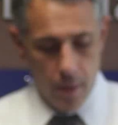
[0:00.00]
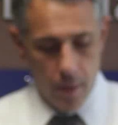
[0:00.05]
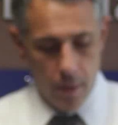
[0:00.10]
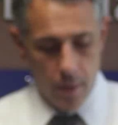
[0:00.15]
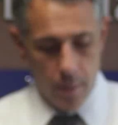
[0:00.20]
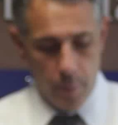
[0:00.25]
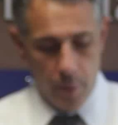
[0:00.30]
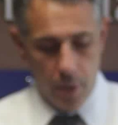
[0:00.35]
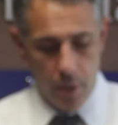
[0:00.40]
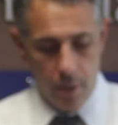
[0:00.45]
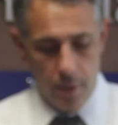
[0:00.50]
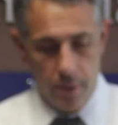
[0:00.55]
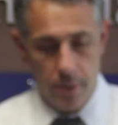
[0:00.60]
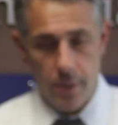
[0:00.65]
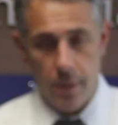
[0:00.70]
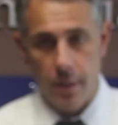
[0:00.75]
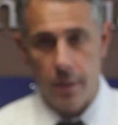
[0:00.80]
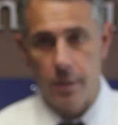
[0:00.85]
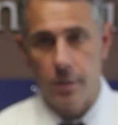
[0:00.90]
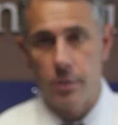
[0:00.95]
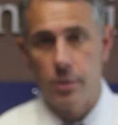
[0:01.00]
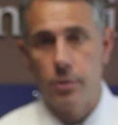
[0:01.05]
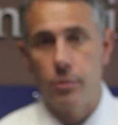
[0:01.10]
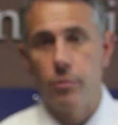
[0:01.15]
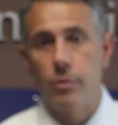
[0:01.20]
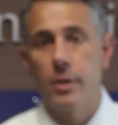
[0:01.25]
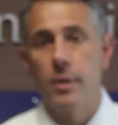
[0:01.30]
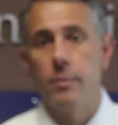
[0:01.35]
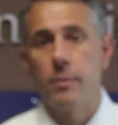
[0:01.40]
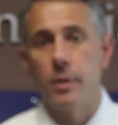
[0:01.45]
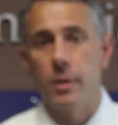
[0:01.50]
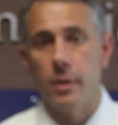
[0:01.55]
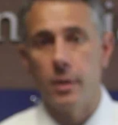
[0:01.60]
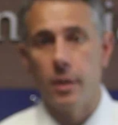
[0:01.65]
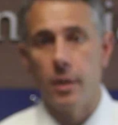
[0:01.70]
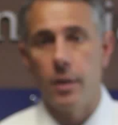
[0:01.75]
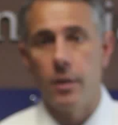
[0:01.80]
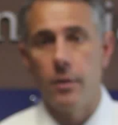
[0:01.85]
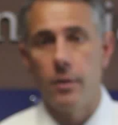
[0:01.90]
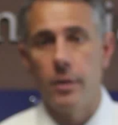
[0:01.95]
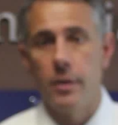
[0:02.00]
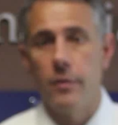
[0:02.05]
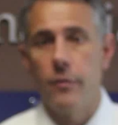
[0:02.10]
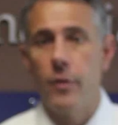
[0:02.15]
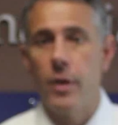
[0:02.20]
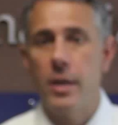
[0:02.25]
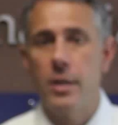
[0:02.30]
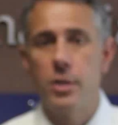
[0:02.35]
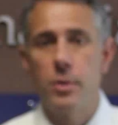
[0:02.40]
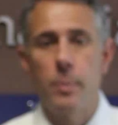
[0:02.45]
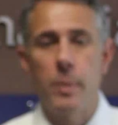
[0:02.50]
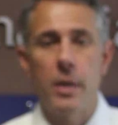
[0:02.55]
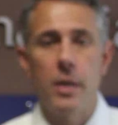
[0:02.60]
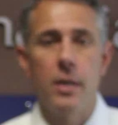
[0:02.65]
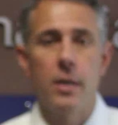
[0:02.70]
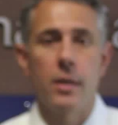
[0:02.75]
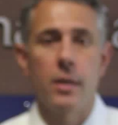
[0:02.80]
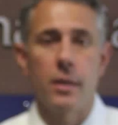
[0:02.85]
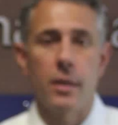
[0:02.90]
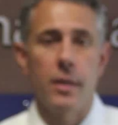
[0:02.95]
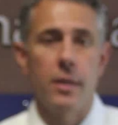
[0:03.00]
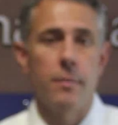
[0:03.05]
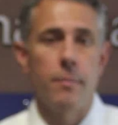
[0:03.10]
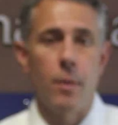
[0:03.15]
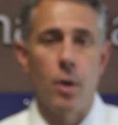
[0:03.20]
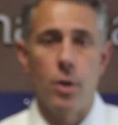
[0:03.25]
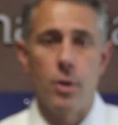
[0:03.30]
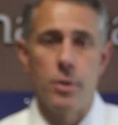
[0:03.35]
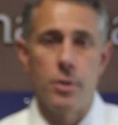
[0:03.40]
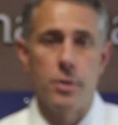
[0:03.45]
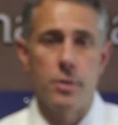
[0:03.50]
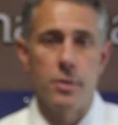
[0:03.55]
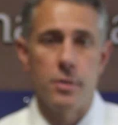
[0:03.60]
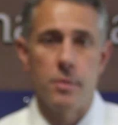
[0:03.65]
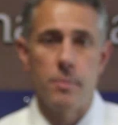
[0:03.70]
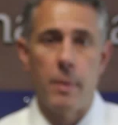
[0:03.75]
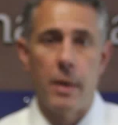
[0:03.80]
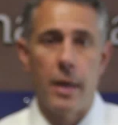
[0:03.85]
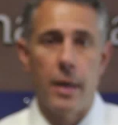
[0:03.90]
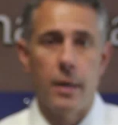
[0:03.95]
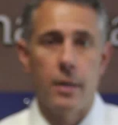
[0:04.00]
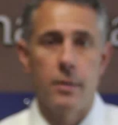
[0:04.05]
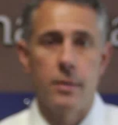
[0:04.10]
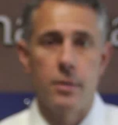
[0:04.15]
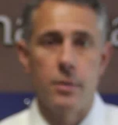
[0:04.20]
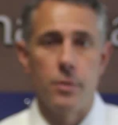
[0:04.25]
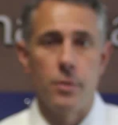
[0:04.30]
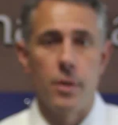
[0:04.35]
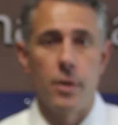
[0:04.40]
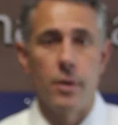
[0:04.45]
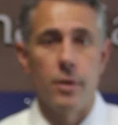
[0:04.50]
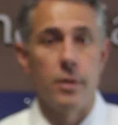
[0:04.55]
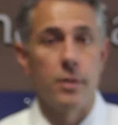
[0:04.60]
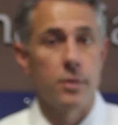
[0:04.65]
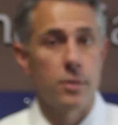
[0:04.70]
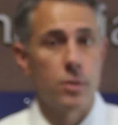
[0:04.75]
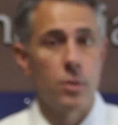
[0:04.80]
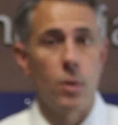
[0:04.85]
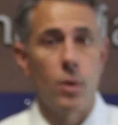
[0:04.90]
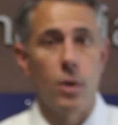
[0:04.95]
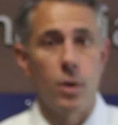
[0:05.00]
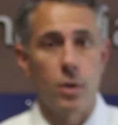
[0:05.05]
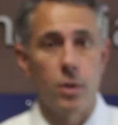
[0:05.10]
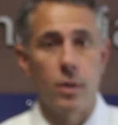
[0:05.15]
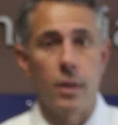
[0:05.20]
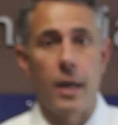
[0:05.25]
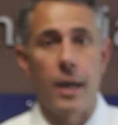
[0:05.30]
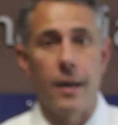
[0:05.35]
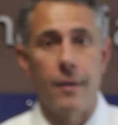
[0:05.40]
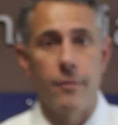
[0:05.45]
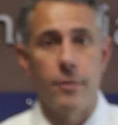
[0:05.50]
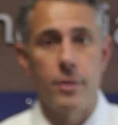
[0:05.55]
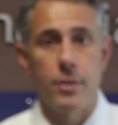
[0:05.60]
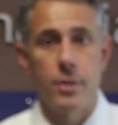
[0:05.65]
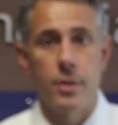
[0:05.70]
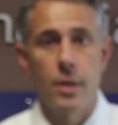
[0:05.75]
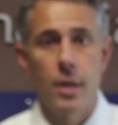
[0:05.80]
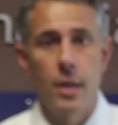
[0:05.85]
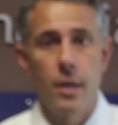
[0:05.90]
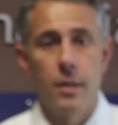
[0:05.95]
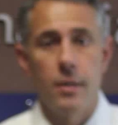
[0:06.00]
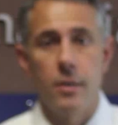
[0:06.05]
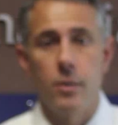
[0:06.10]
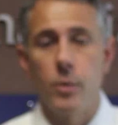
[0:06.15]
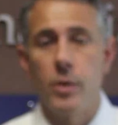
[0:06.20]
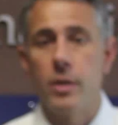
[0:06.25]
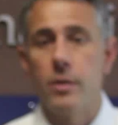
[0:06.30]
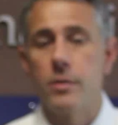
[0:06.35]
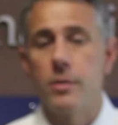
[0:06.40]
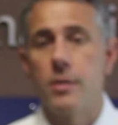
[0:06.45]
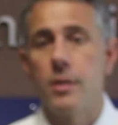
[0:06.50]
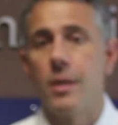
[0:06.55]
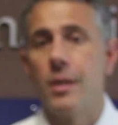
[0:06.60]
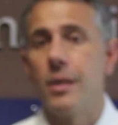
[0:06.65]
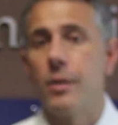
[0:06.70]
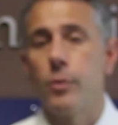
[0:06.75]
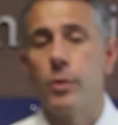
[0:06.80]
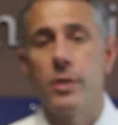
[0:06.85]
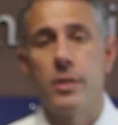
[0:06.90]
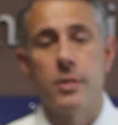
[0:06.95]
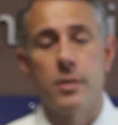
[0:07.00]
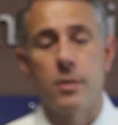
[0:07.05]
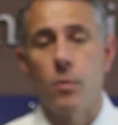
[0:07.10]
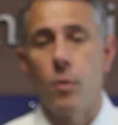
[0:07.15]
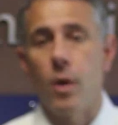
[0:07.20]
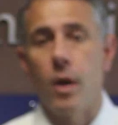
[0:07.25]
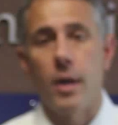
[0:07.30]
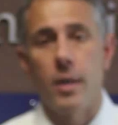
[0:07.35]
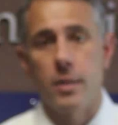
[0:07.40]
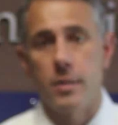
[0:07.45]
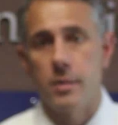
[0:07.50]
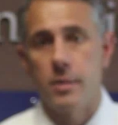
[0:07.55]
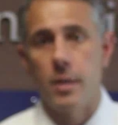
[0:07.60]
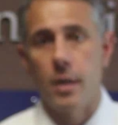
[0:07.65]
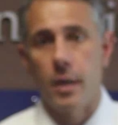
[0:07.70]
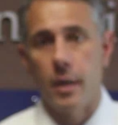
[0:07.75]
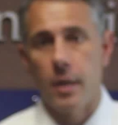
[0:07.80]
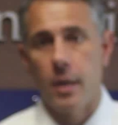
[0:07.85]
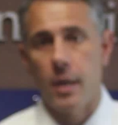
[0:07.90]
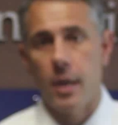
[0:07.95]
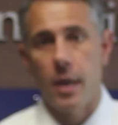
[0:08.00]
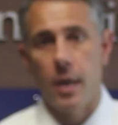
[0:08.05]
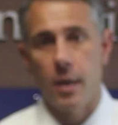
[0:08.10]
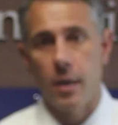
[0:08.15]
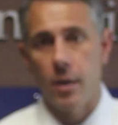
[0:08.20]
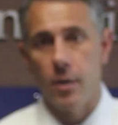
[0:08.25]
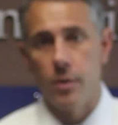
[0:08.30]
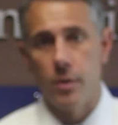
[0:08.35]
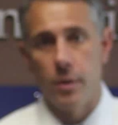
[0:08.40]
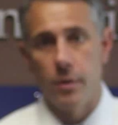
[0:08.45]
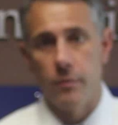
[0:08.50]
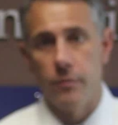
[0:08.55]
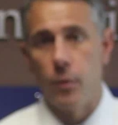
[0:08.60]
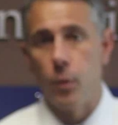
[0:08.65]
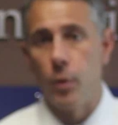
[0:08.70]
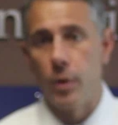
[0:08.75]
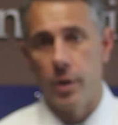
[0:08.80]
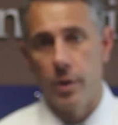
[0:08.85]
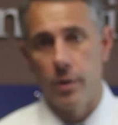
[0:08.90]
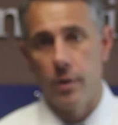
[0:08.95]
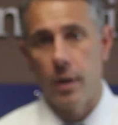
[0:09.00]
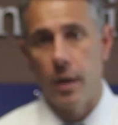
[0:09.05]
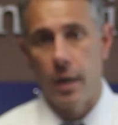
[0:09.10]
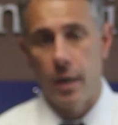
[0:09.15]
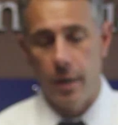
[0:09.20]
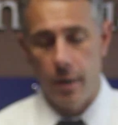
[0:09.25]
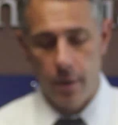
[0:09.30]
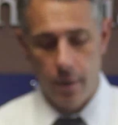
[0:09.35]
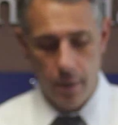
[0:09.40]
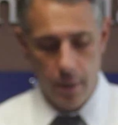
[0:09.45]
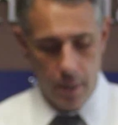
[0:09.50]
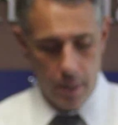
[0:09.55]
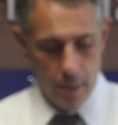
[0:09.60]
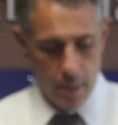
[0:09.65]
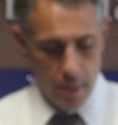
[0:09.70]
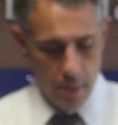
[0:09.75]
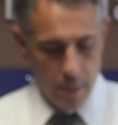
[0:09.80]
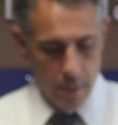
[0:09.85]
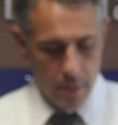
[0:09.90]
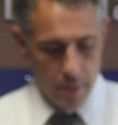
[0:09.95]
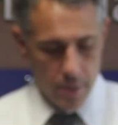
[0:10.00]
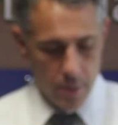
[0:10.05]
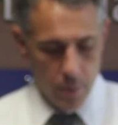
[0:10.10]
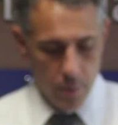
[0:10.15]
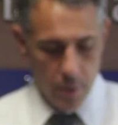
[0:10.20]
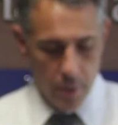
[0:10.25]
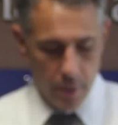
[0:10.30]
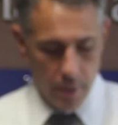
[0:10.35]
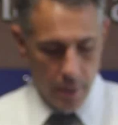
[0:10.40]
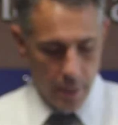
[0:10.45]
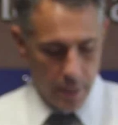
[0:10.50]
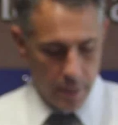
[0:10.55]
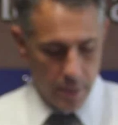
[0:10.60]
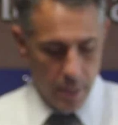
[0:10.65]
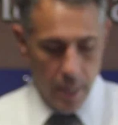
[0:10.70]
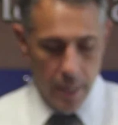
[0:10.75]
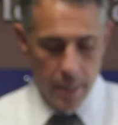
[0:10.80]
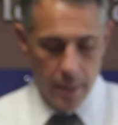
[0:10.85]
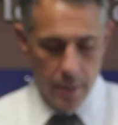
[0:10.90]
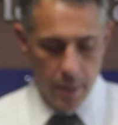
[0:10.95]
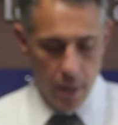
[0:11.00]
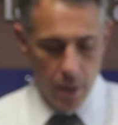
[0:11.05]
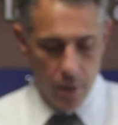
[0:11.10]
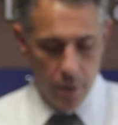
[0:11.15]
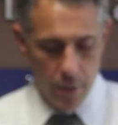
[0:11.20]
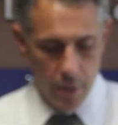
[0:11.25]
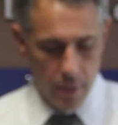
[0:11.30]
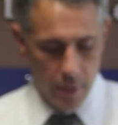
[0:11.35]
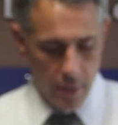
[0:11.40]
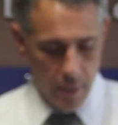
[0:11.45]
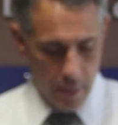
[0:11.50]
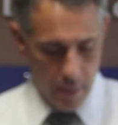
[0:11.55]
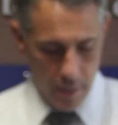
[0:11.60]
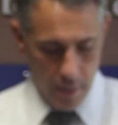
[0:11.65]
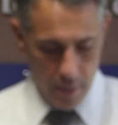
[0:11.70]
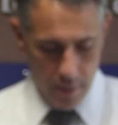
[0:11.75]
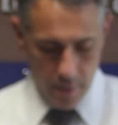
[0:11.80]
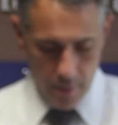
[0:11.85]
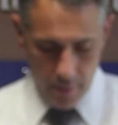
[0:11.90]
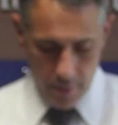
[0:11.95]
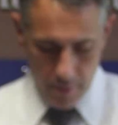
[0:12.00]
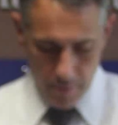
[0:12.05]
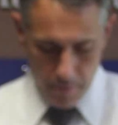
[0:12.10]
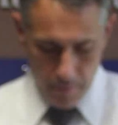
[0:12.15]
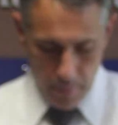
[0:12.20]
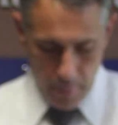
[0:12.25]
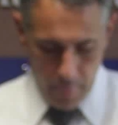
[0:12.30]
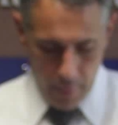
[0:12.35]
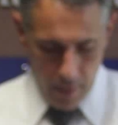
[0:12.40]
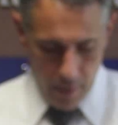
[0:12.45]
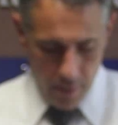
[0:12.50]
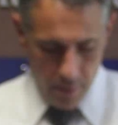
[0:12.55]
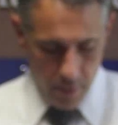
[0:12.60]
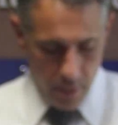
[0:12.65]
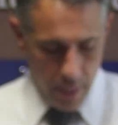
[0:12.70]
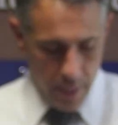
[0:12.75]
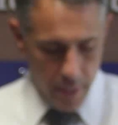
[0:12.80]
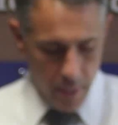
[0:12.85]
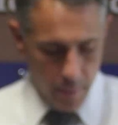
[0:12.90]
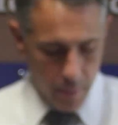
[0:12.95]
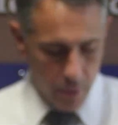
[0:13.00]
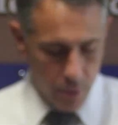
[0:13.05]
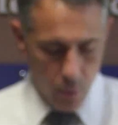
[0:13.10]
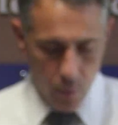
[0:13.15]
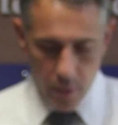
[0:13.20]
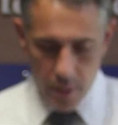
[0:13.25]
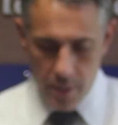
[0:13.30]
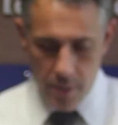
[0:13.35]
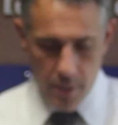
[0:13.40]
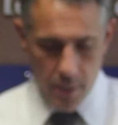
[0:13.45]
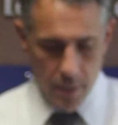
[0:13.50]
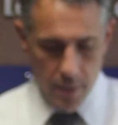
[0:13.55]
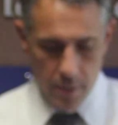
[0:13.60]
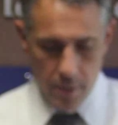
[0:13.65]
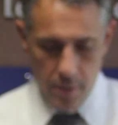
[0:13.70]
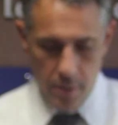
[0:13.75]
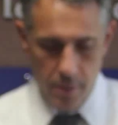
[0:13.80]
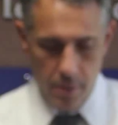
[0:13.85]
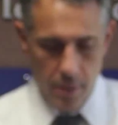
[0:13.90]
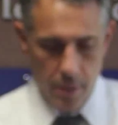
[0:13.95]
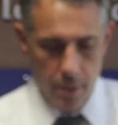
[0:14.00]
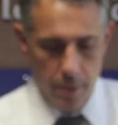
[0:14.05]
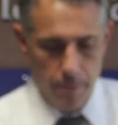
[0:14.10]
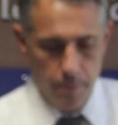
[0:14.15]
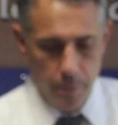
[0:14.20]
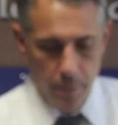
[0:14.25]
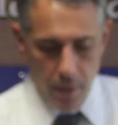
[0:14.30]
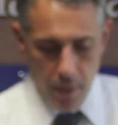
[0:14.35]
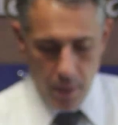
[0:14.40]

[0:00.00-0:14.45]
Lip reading: The bar is set extremely low. If HP can get margins back to their historical average, then we don't see any reason why the stock can't go to 40 or higher. So we're excited to own it, and slide number 26 is a